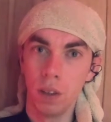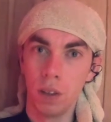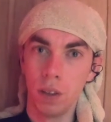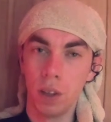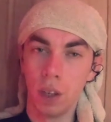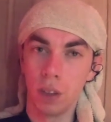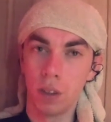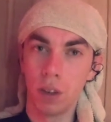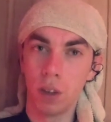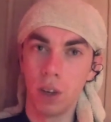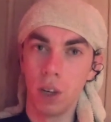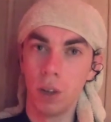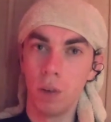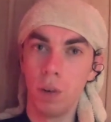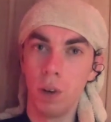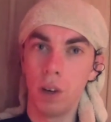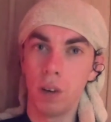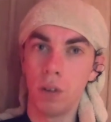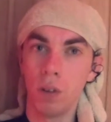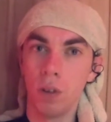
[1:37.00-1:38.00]
that uh,
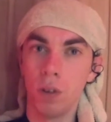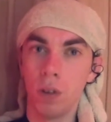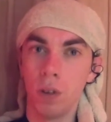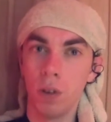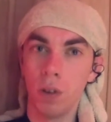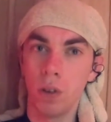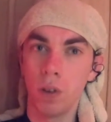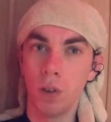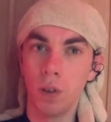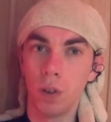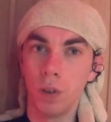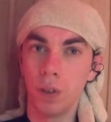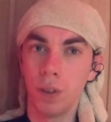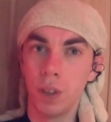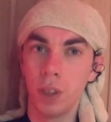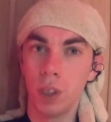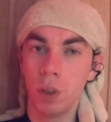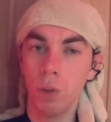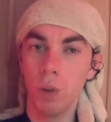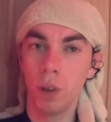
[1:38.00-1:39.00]
were on
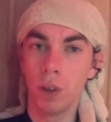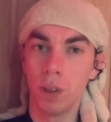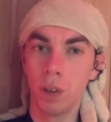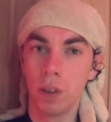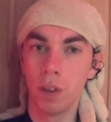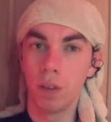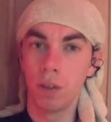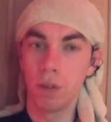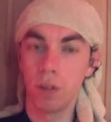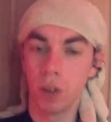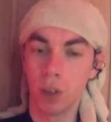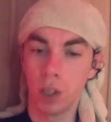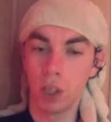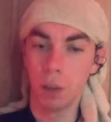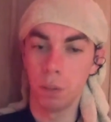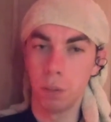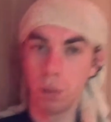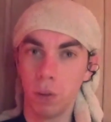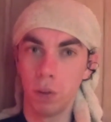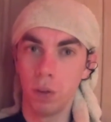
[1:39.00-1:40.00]
this one. For
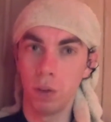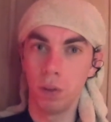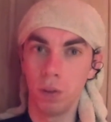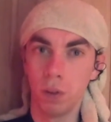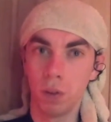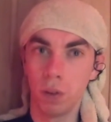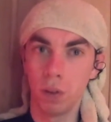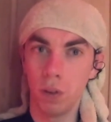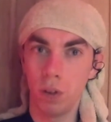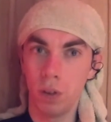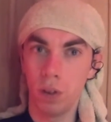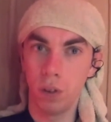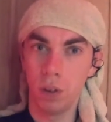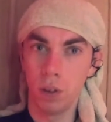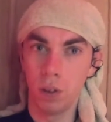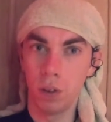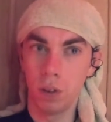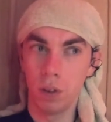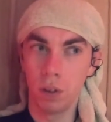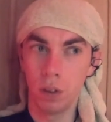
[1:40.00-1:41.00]
example,
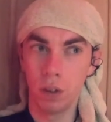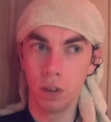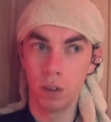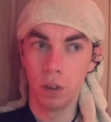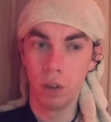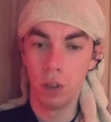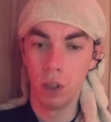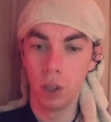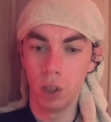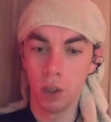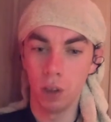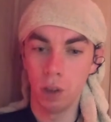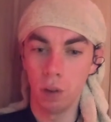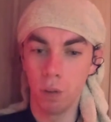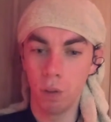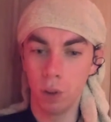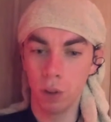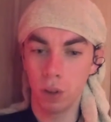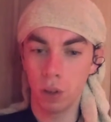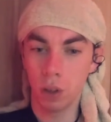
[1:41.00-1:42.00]
the
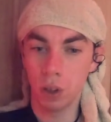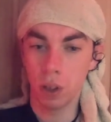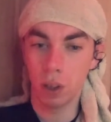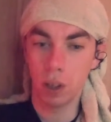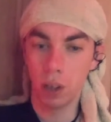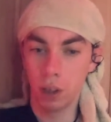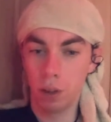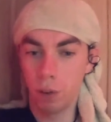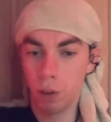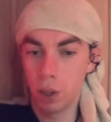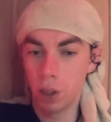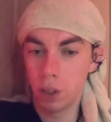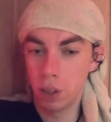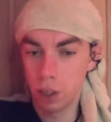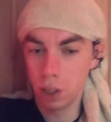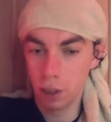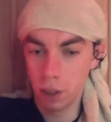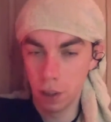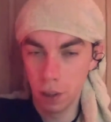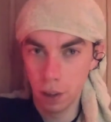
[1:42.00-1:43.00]
water
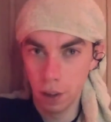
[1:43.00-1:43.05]
quality.